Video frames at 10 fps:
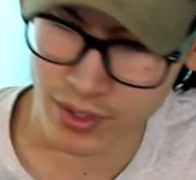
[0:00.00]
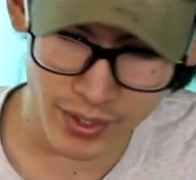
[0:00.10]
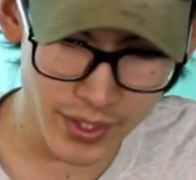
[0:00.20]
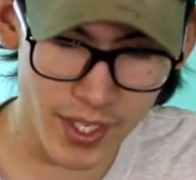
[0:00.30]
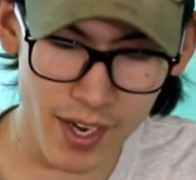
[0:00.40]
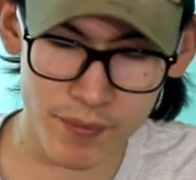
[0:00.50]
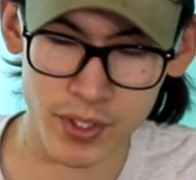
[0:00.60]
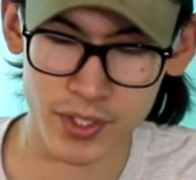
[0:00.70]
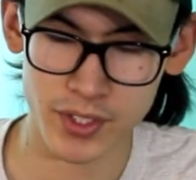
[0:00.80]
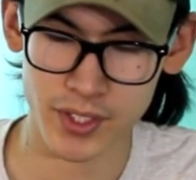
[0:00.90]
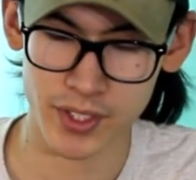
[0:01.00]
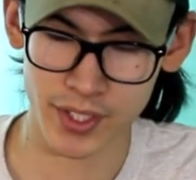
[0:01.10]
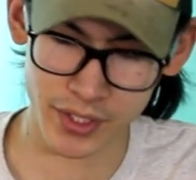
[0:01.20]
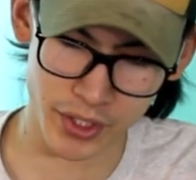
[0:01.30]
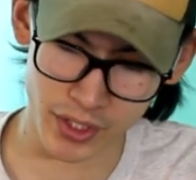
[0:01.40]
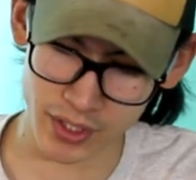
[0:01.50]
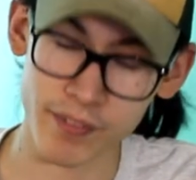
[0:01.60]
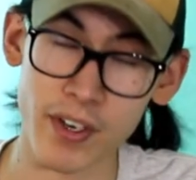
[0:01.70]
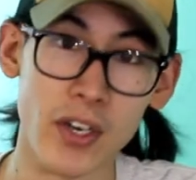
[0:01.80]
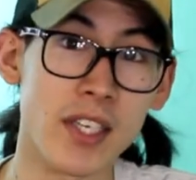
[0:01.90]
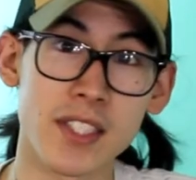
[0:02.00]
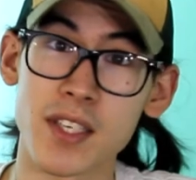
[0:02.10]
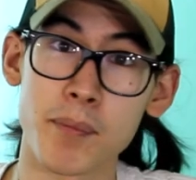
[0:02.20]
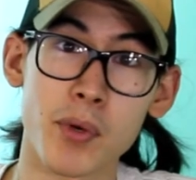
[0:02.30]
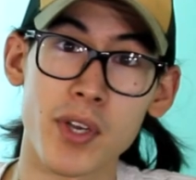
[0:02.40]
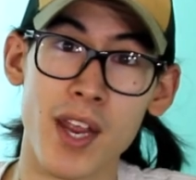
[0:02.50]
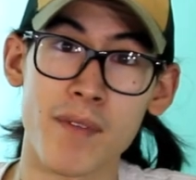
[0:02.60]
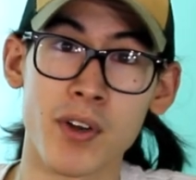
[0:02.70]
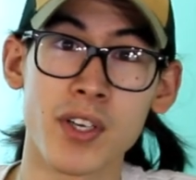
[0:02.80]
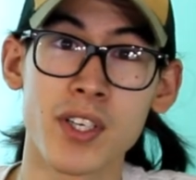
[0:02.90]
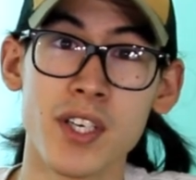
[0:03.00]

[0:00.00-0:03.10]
This camera is just a very simple camera.